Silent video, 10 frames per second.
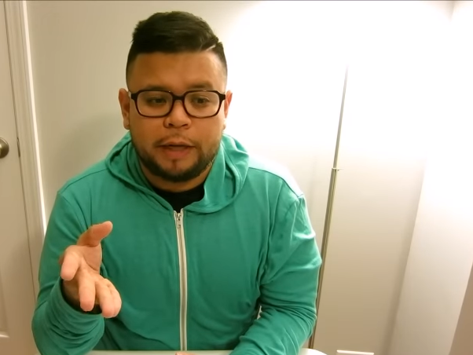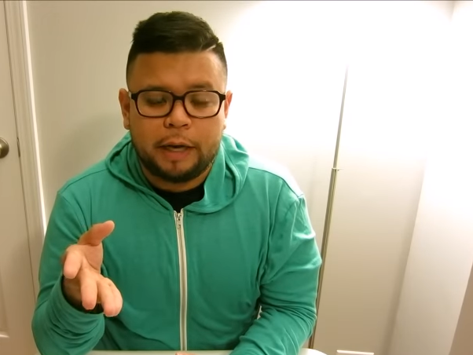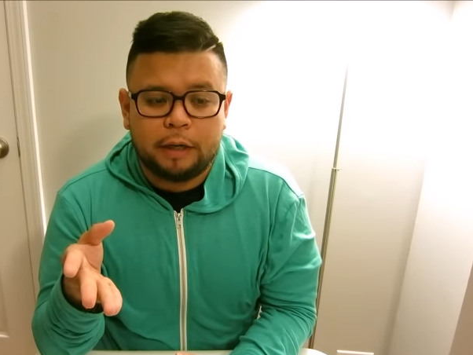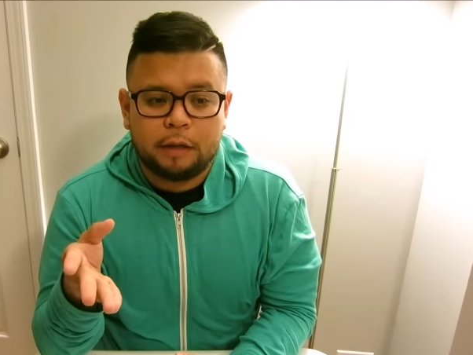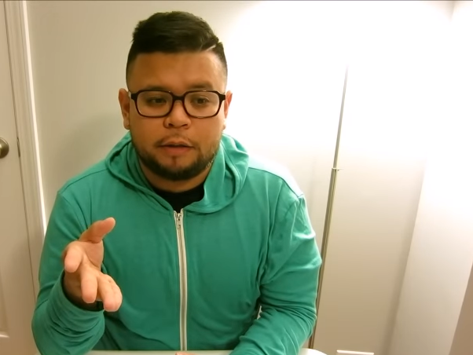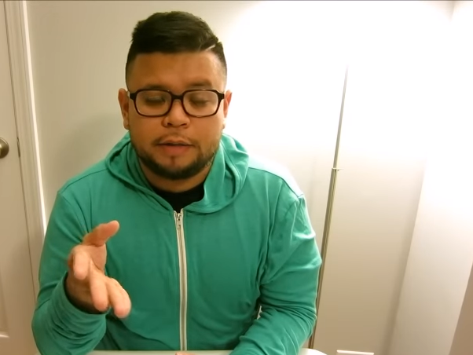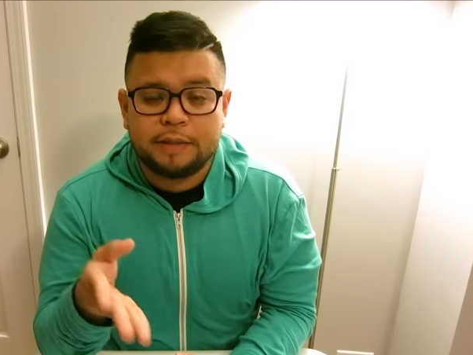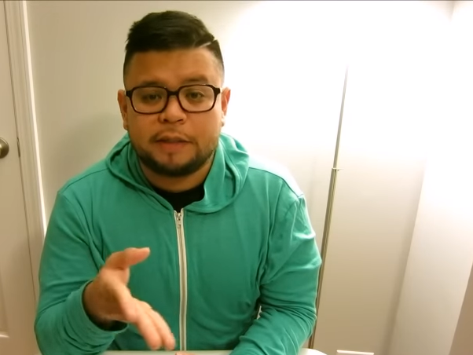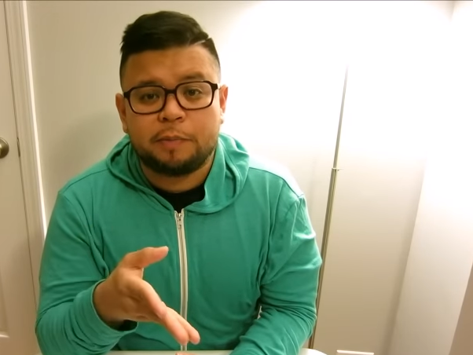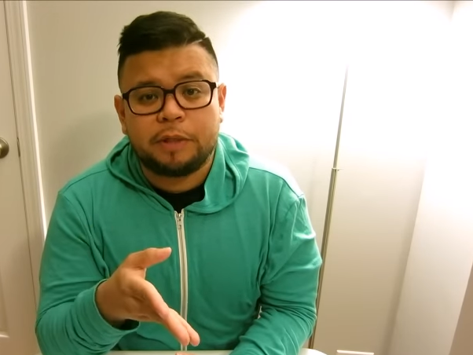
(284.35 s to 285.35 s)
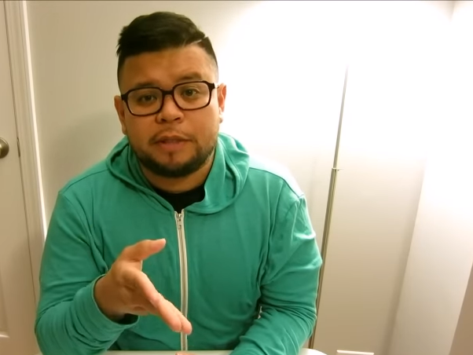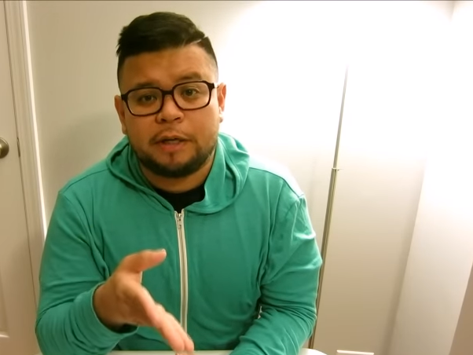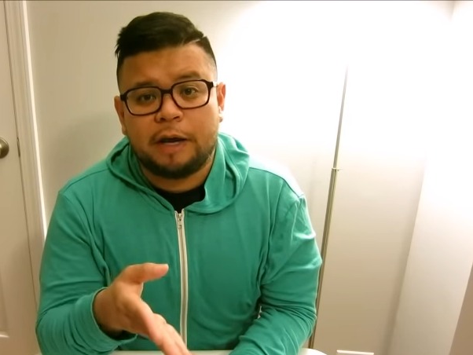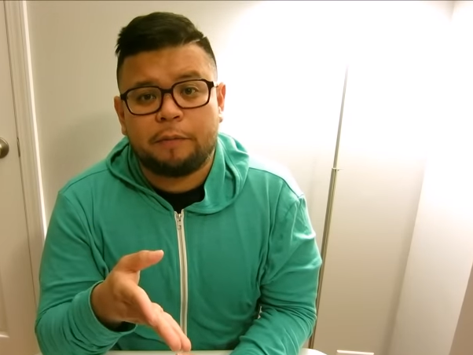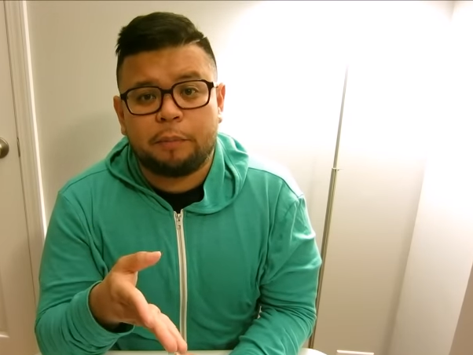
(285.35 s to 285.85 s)
that the 6P is going
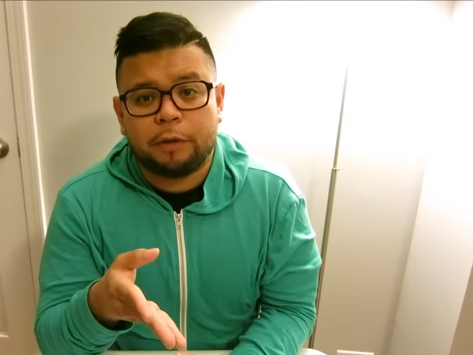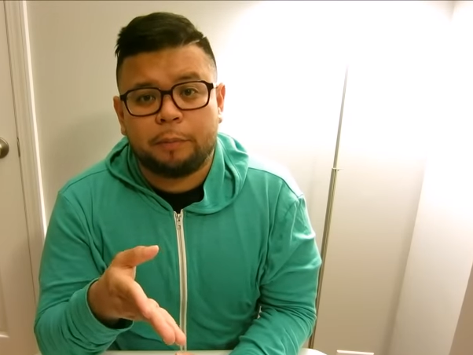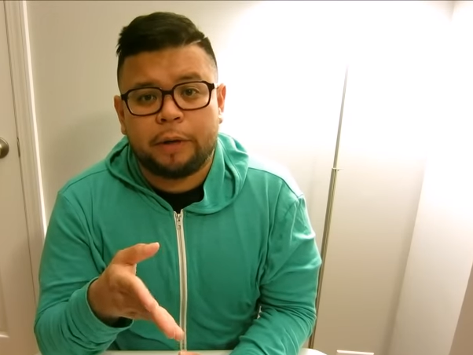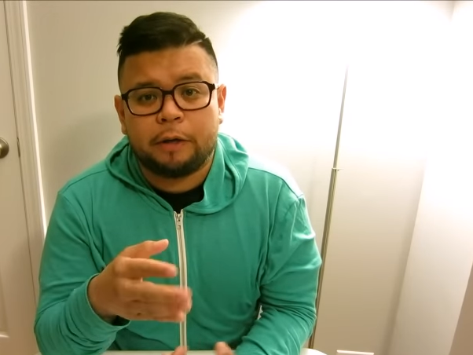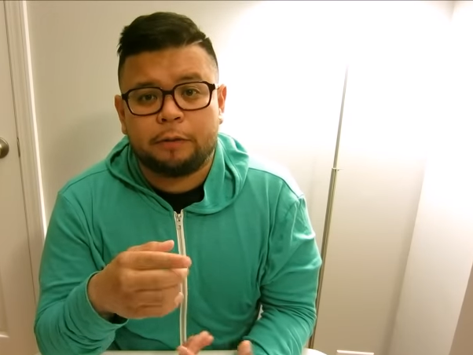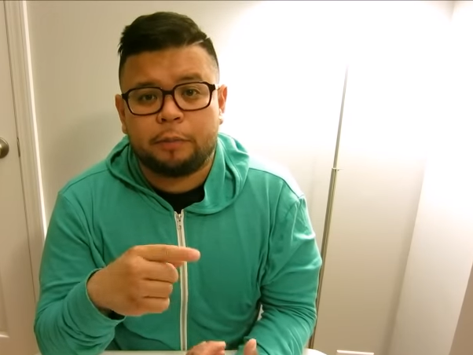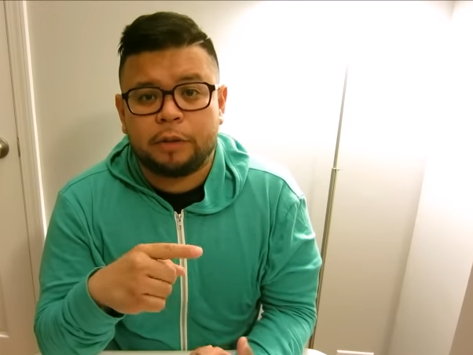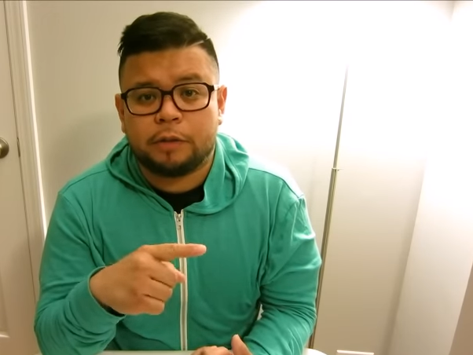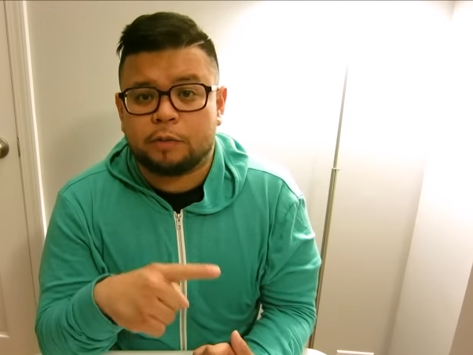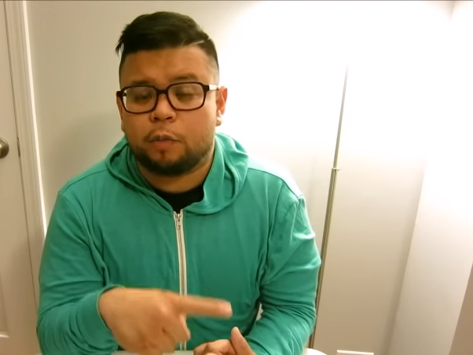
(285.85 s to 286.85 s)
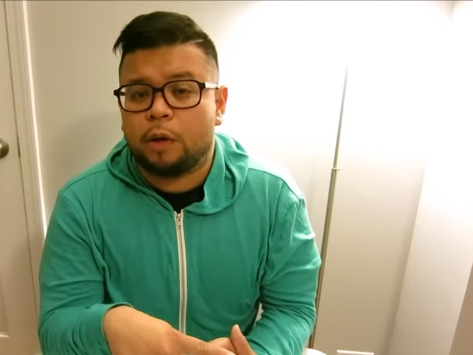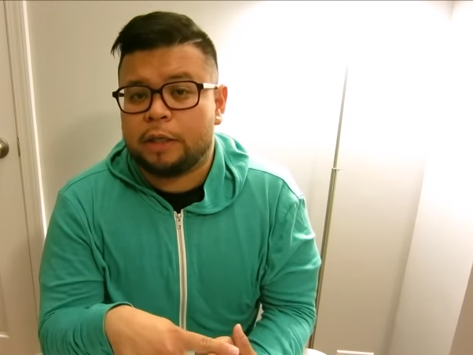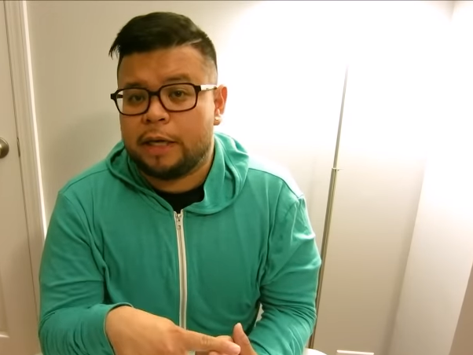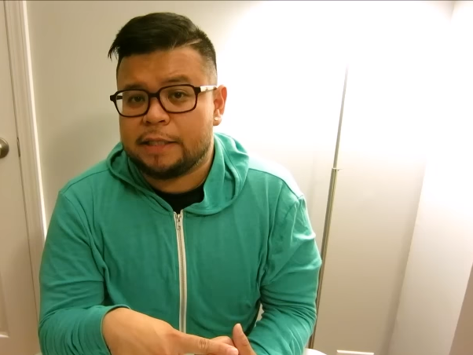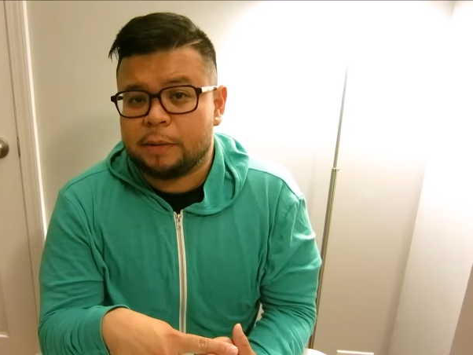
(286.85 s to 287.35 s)
to have a bigger battery because one,
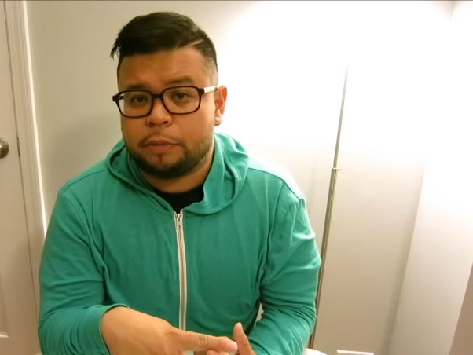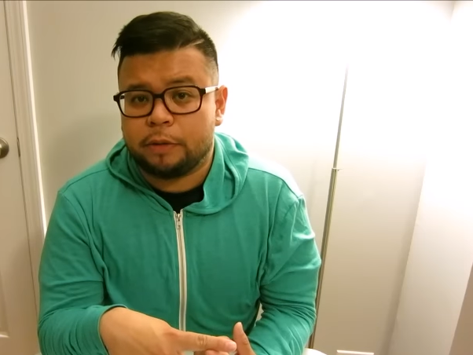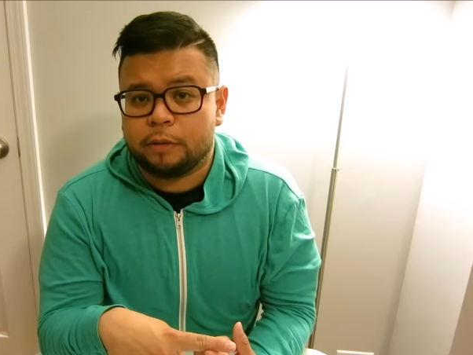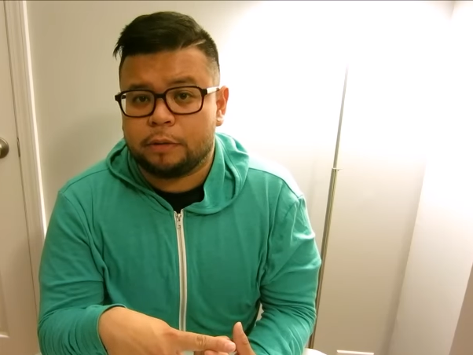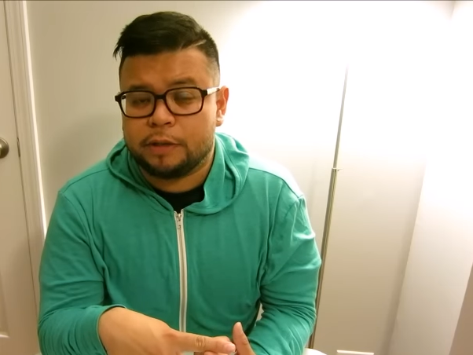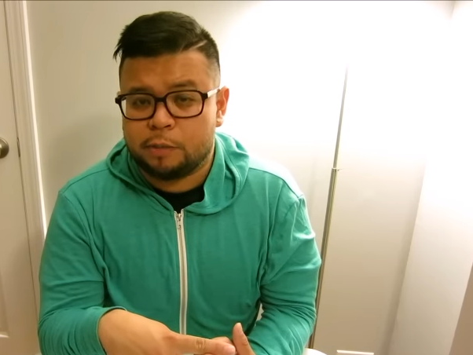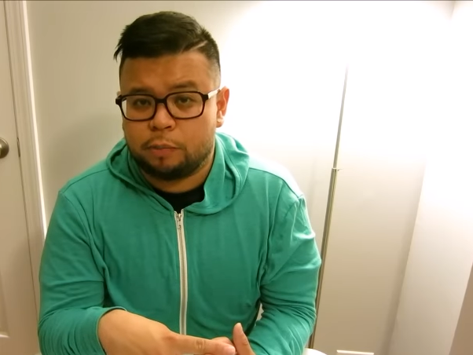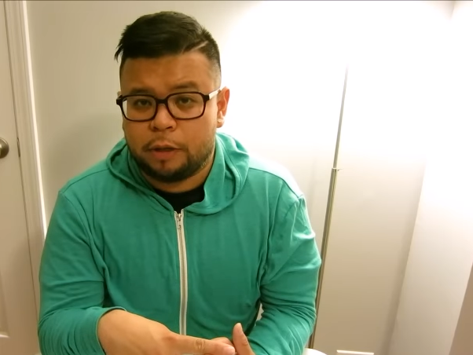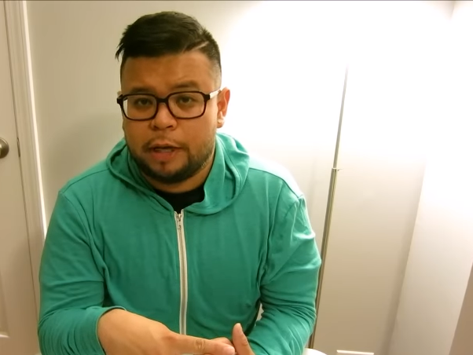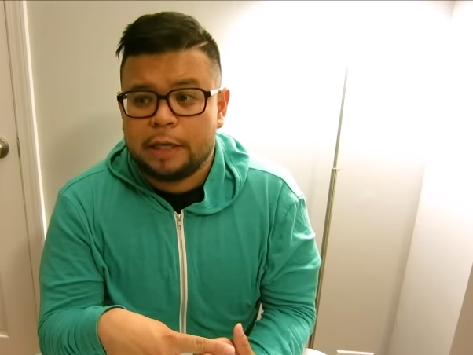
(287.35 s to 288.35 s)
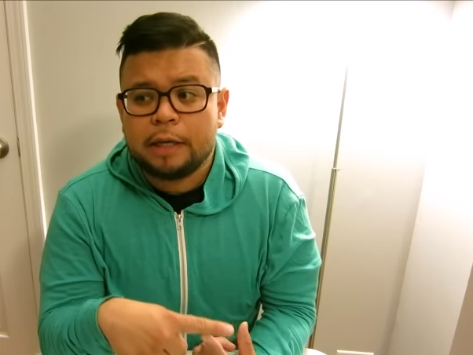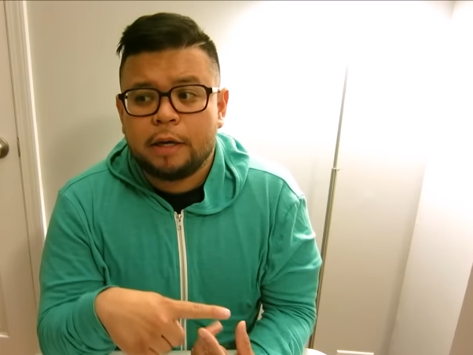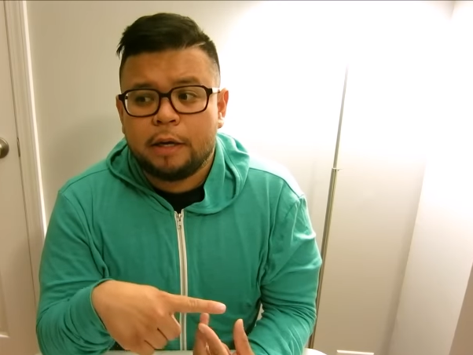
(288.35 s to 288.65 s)
it has a bigger display,